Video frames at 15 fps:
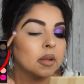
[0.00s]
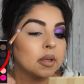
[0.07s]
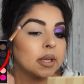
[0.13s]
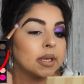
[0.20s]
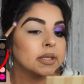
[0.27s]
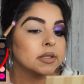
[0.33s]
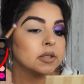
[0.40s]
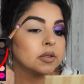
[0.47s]

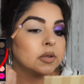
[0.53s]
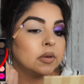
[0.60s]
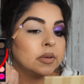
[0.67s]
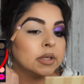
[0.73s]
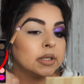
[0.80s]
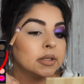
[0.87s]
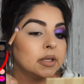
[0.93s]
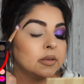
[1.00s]
Okay, so
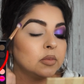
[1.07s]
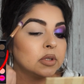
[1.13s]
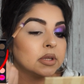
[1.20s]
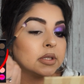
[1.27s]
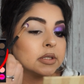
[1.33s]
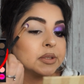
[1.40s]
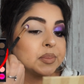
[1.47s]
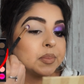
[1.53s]
going in with
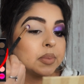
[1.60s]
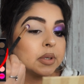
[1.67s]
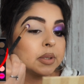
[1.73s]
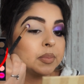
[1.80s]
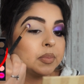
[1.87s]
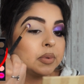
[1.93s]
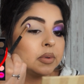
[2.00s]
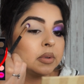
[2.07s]
this
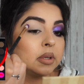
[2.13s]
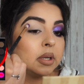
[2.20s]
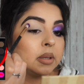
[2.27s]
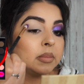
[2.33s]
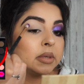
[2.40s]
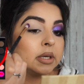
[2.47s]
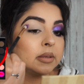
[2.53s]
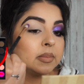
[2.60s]
purple, I'm
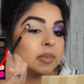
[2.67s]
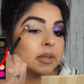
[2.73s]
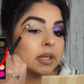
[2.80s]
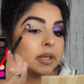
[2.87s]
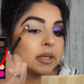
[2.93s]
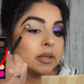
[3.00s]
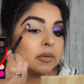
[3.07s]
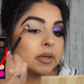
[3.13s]
going to
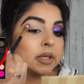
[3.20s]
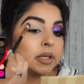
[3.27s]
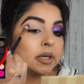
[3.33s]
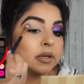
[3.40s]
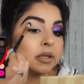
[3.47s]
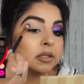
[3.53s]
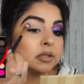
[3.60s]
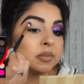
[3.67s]
apply it right
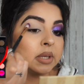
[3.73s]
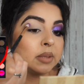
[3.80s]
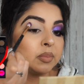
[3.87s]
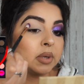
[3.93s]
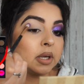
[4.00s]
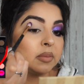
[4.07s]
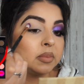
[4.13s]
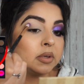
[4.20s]
here under my
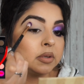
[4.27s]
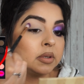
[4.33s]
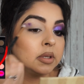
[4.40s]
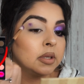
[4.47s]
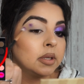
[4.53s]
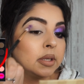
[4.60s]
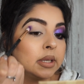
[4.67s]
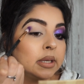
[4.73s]
brow bone
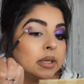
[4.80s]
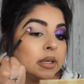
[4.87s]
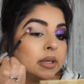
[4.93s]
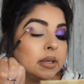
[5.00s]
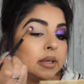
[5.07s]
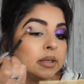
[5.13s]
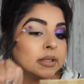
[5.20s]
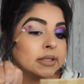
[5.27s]

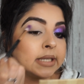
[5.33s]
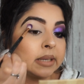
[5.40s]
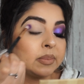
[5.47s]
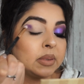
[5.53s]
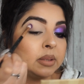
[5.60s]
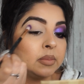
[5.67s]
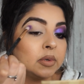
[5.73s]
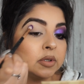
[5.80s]
in
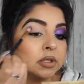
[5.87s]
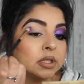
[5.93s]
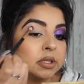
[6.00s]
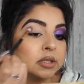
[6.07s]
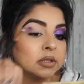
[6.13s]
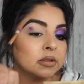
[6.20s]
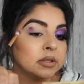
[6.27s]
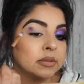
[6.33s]
tapping
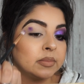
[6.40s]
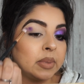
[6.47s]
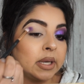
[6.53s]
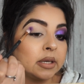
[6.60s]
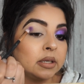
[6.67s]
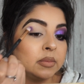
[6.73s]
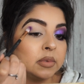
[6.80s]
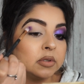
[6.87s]
motions or in
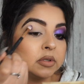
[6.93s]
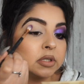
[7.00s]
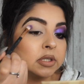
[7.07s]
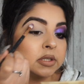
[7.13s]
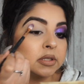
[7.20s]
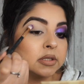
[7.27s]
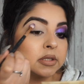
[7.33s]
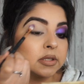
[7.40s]
patting
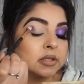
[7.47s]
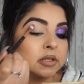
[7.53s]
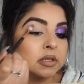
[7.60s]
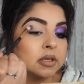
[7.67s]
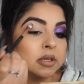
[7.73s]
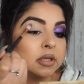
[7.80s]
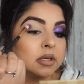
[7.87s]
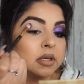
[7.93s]
motions.
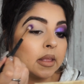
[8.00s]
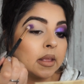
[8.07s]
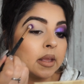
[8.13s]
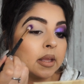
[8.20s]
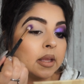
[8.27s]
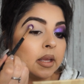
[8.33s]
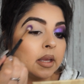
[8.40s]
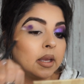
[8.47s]

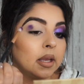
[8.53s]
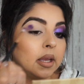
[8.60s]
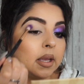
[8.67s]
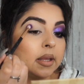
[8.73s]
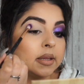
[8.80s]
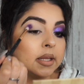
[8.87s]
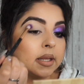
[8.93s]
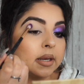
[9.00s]

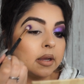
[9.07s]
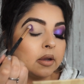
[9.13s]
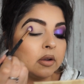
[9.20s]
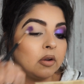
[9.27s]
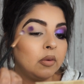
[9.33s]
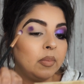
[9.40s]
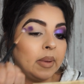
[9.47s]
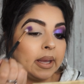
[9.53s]
And then I'll
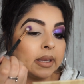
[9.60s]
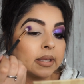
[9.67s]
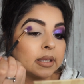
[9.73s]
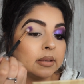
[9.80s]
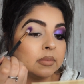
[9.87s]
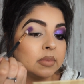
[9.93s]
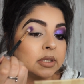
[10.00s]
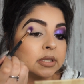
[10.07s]
go back
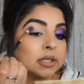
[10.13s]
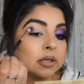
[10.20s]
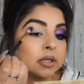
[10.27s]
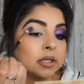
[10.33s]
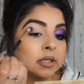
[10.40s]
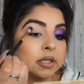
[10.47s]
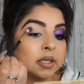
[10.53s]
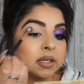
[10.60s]
and blend out
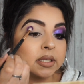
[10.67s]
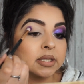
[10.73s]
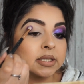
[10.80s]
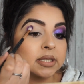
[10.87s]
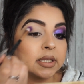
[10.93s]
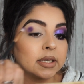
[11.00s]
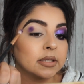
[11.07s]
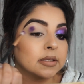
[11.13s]
any
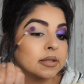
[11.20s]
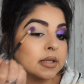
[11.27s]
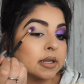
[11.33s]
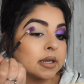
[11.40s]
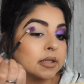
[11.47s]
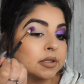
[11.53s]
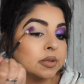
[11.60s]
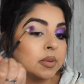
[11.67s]
harsh lines
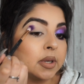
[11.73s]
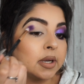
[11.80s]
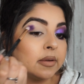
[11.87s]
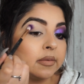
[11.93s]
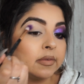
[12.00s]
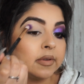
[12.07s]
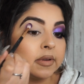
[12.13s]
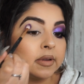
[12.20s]
that I do have.